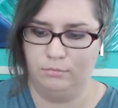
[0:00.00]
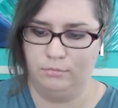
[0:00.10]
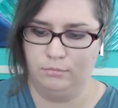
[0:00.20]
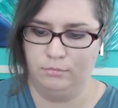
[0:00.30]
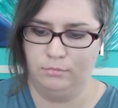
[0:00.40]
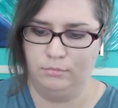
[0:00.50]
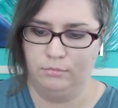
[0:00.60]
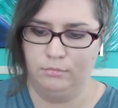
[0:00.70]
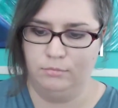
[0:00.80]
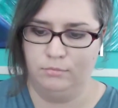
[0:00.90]

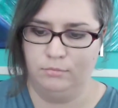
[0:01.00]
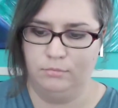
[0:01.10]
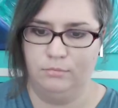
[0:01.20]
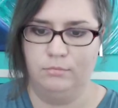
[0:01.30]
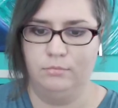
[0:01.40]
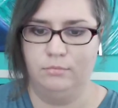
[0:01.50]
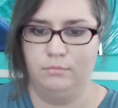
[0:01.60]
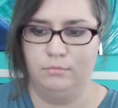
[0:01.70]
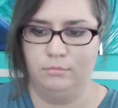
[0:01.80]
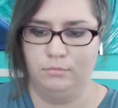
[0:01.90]

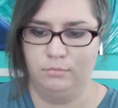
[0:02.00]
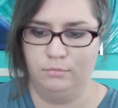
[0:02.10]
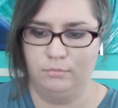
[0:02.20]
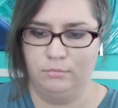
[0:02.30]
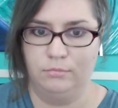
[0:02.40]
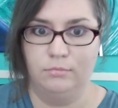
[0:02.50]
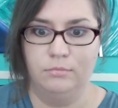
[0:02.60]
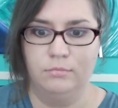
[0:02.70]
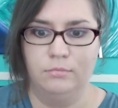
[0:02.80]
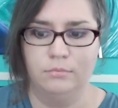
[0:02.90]

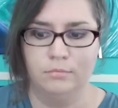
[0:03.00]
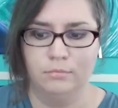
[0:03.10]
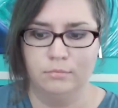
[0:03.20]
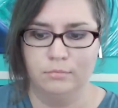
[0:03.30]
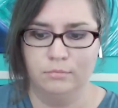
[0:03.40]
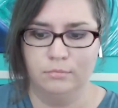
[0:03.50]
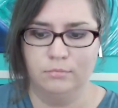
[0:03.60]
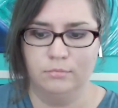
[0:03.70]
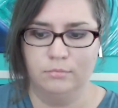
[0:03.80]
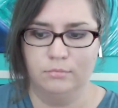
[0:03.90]

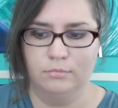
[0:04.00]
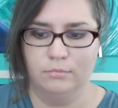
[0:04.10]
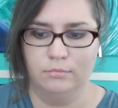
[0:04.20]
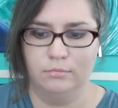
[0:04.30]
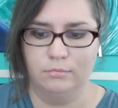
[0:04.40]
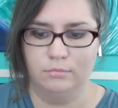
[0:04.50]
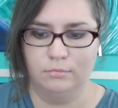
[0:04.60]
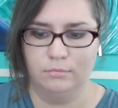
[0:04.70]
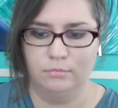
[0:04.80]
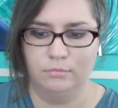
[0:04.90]

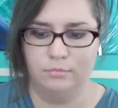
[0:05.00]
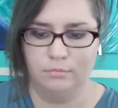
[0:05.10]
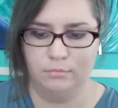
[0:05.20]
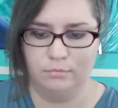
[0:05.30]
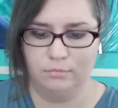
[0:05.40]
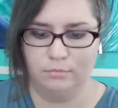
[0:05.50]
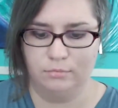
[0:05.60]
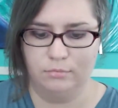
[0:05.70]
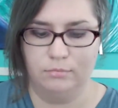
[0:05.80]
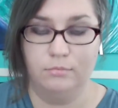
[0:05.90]
This person isn't speaking.